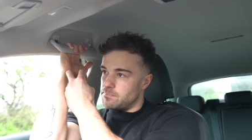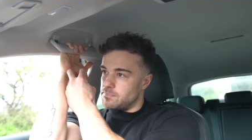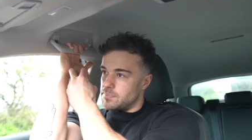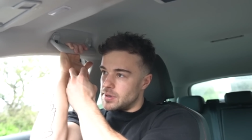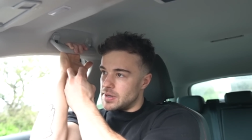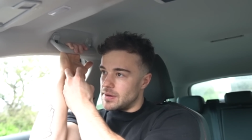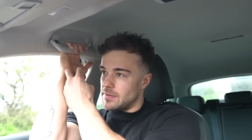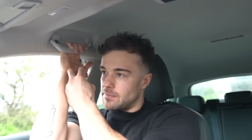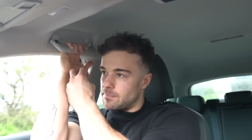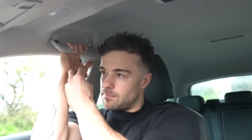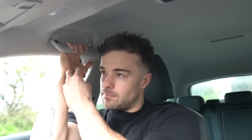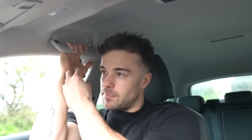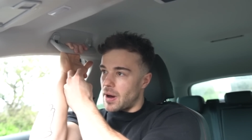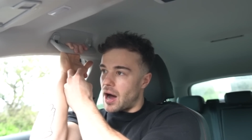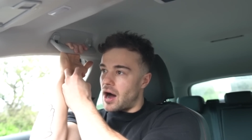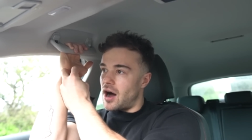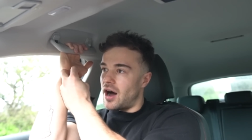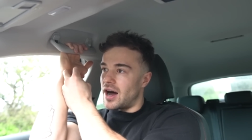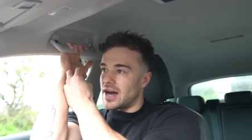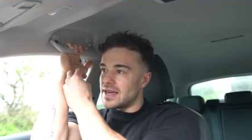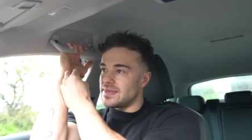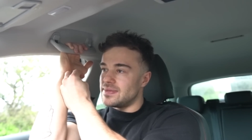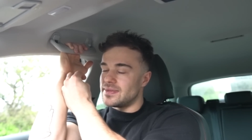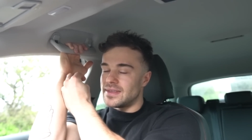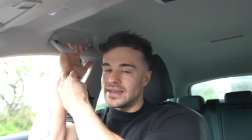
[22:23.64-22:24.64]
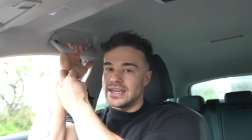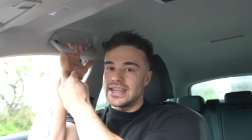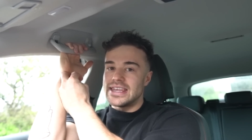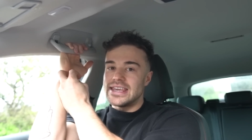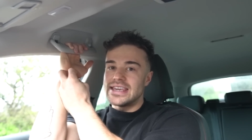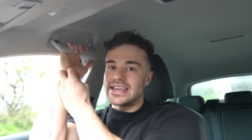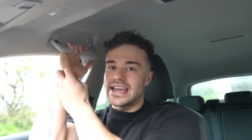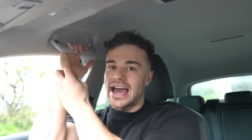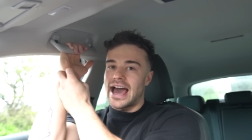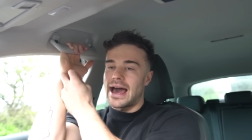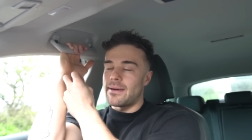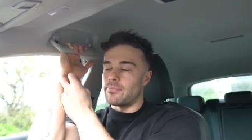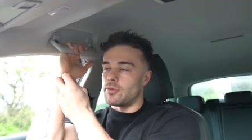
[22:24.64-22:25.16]
behind the
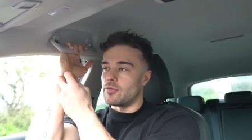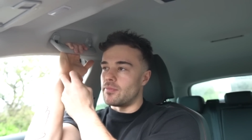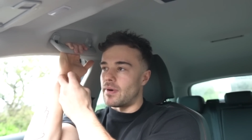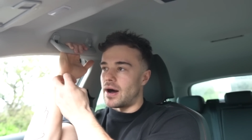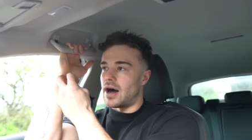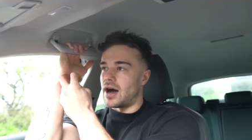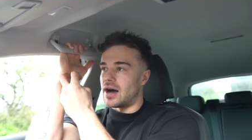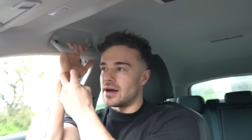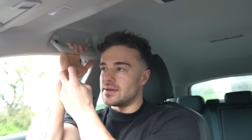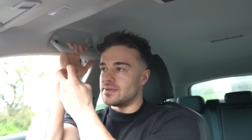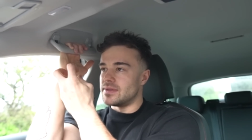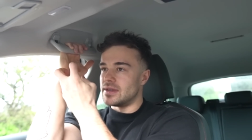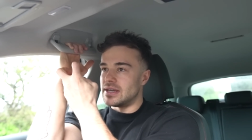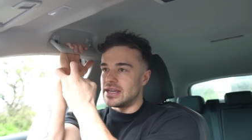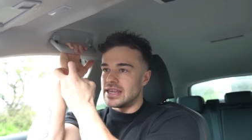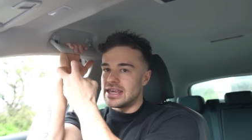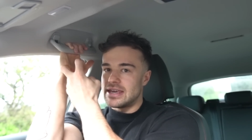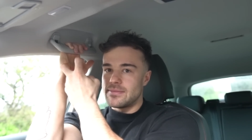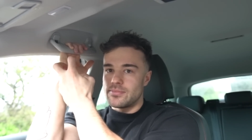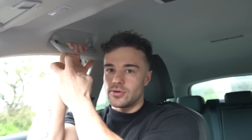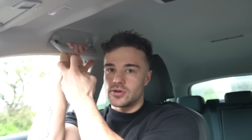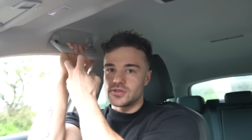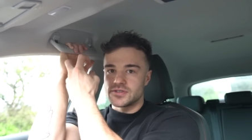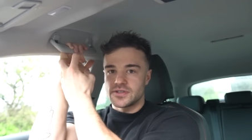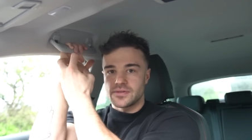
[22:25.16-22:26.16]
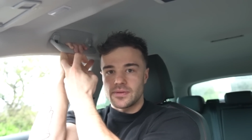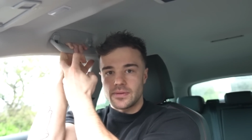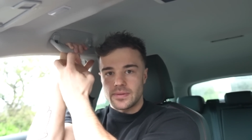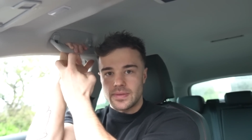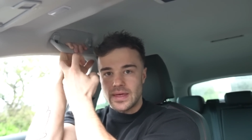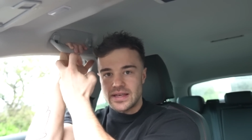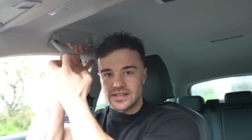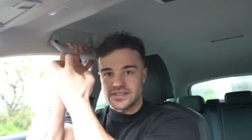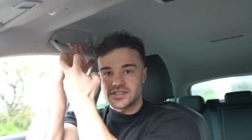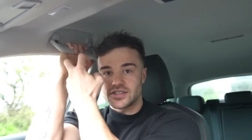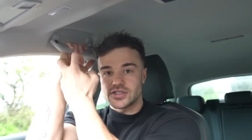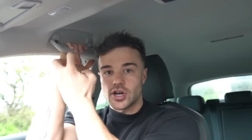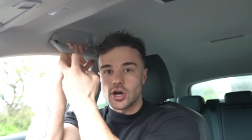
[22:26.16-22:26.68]
kneecap or behind the knee because
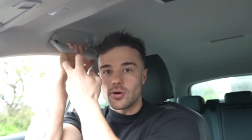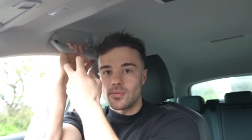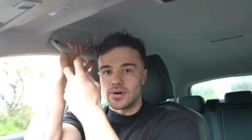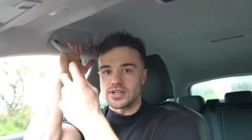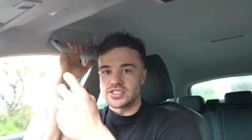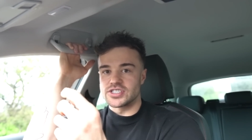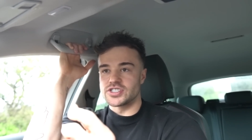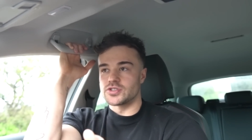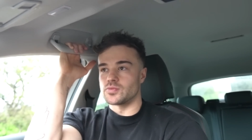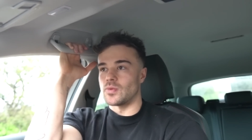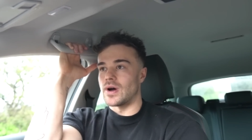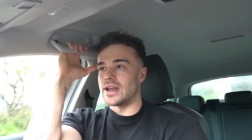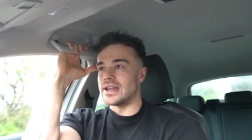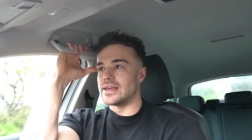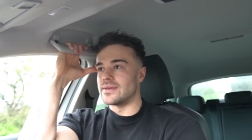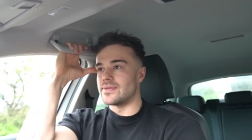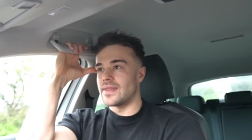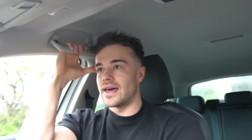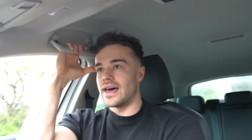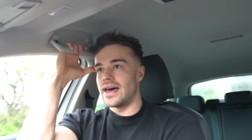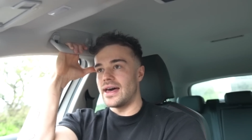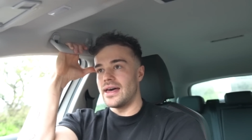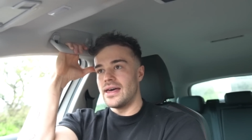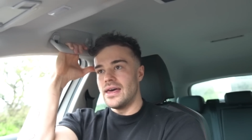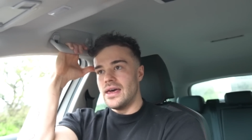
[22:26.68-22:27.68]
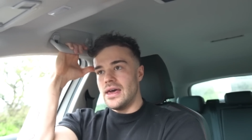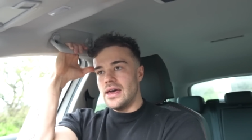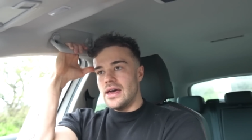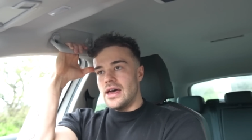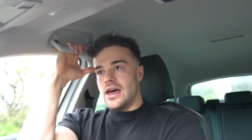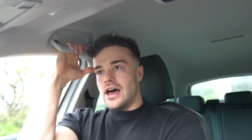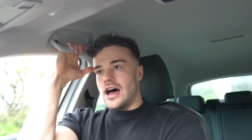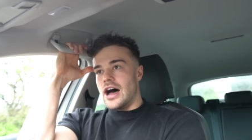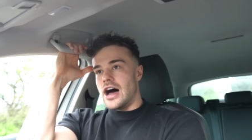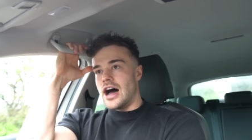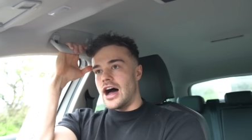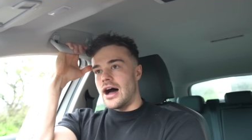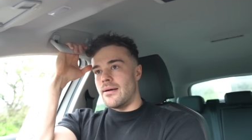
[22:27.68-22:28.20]
there's so much swelling there.
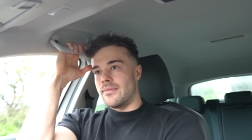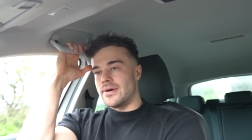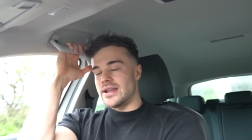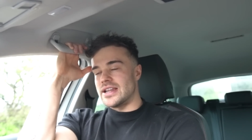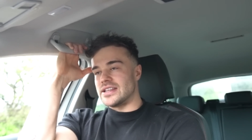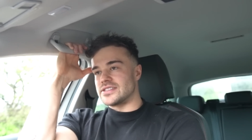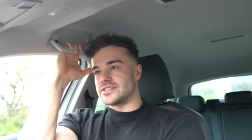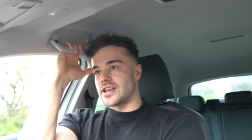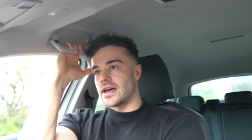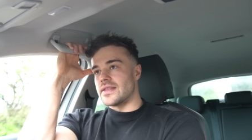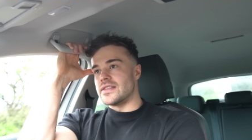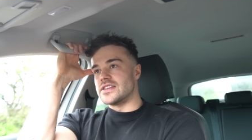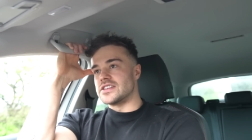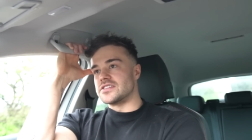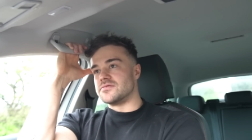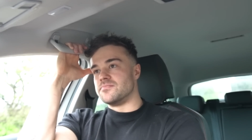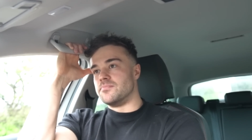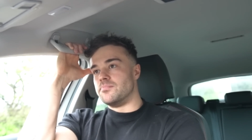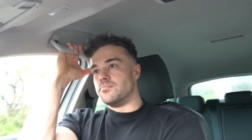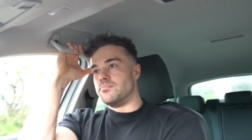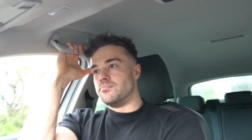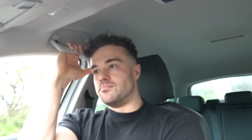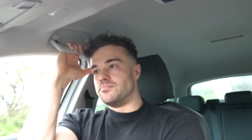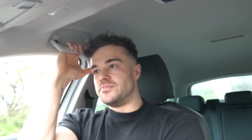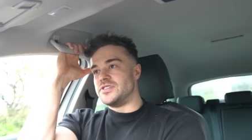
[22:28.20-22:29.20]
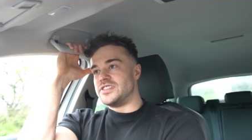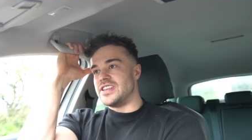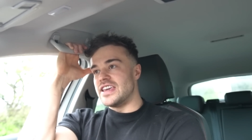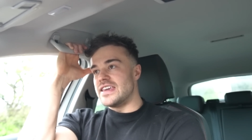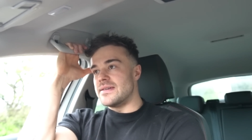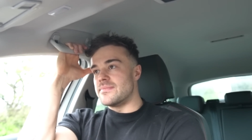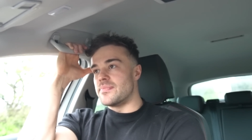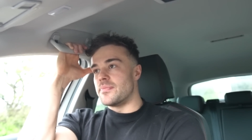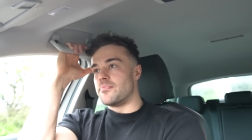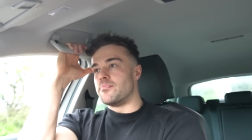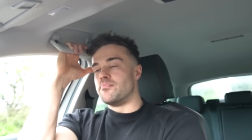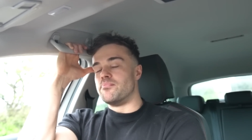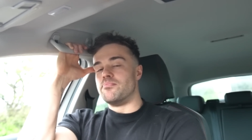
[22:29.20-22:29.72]
Um, and it's like this
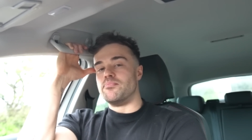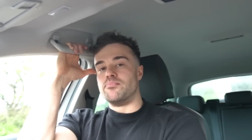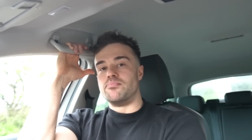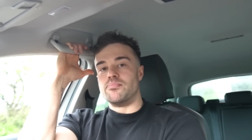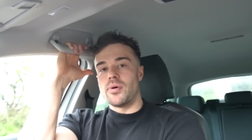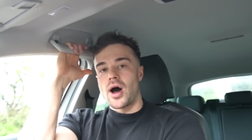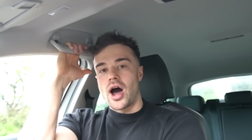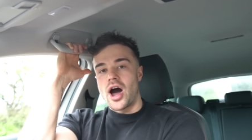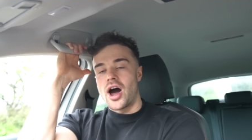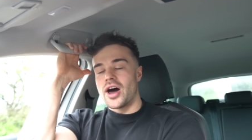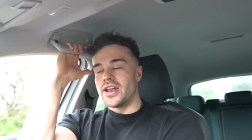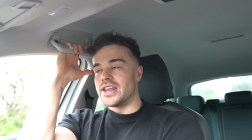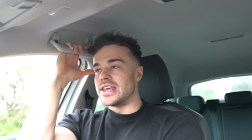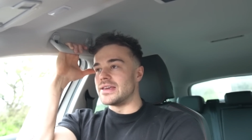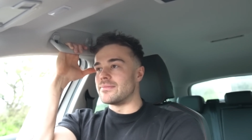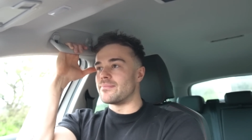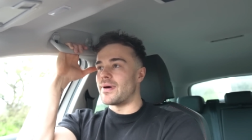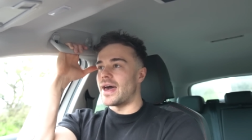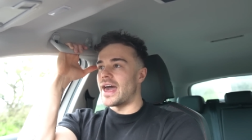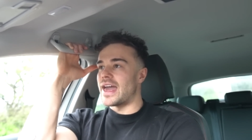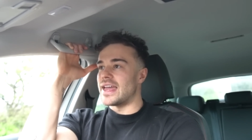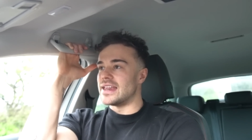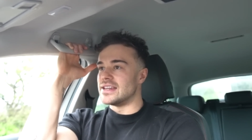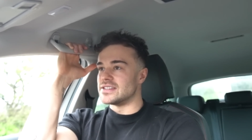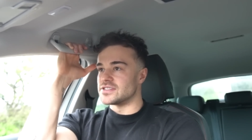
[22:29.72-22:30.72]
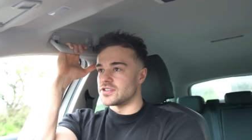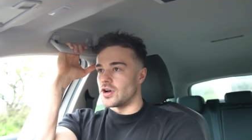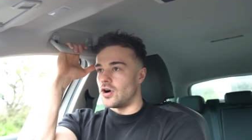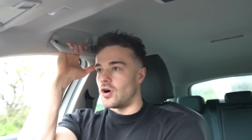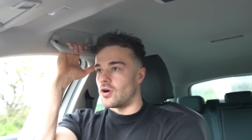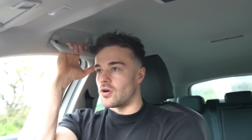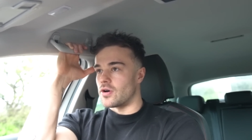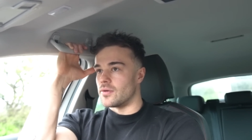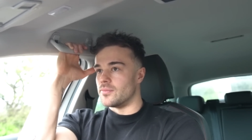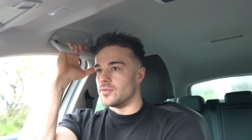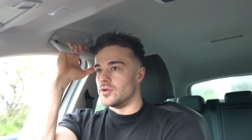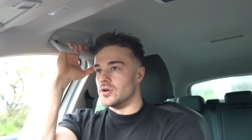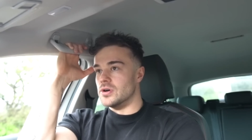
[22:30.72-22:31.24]
deep burning pain. It's
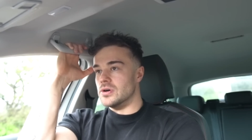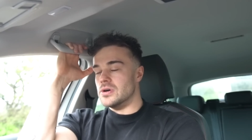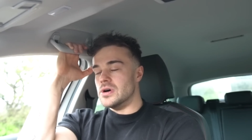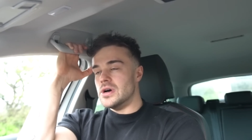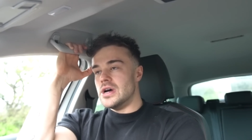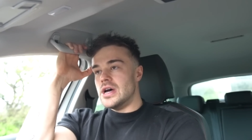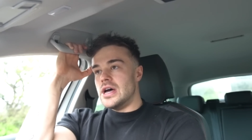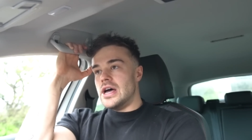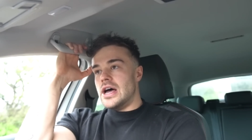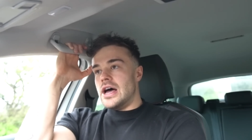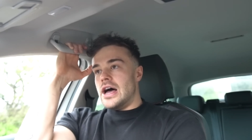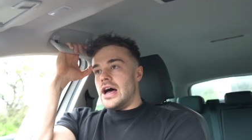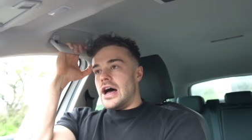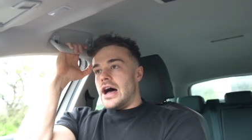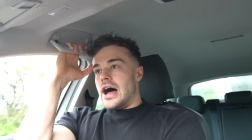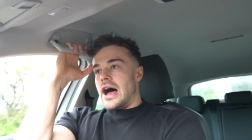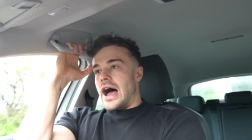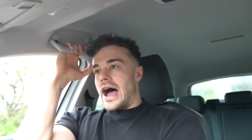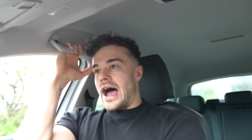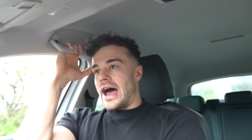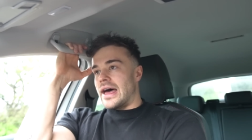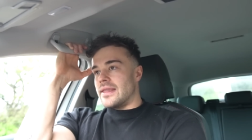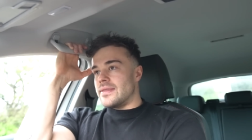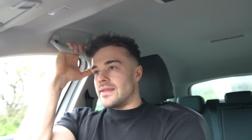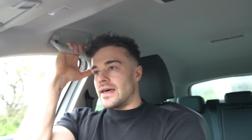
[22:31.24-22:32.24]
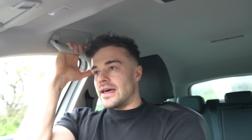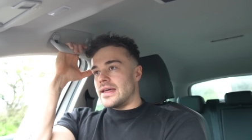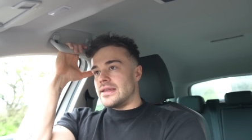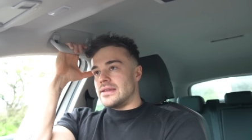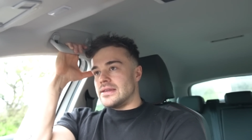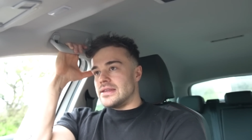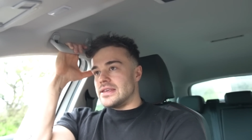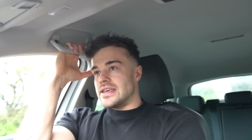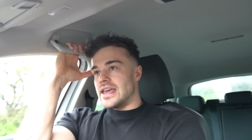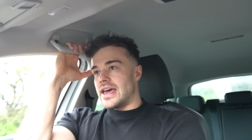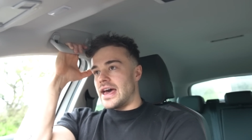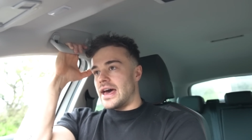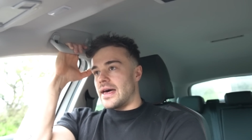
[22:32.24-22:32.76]
horrible and
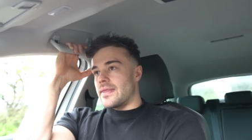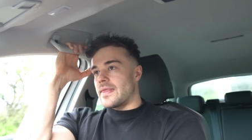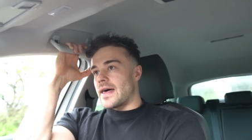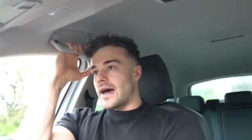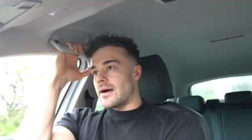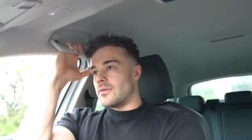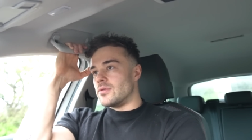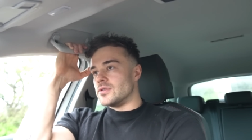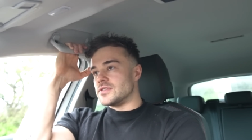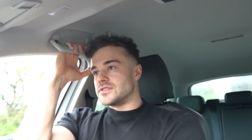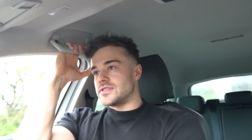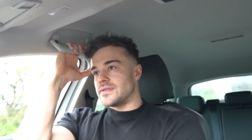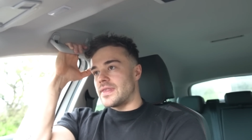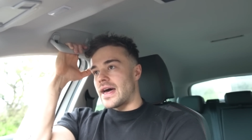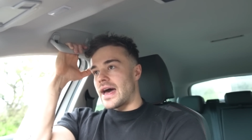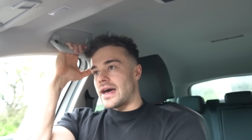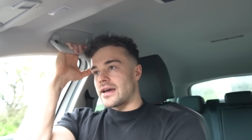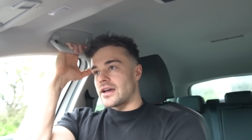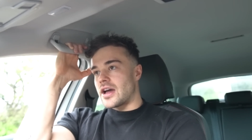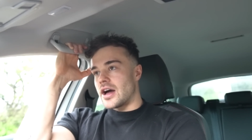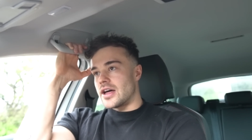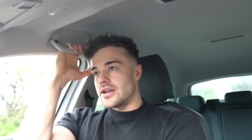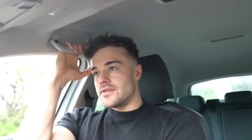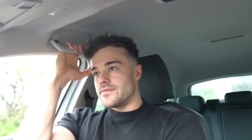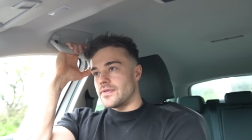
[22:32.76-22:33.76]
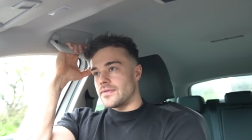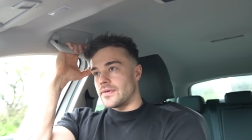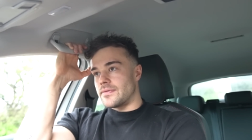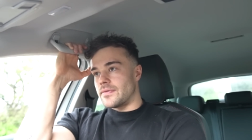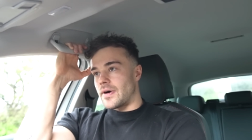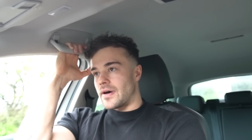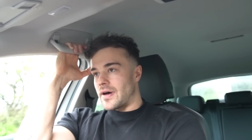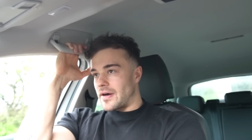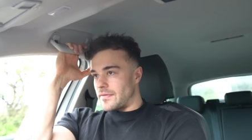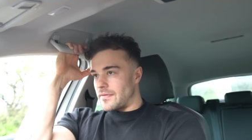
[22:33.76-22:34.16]
then yeah that was that kind of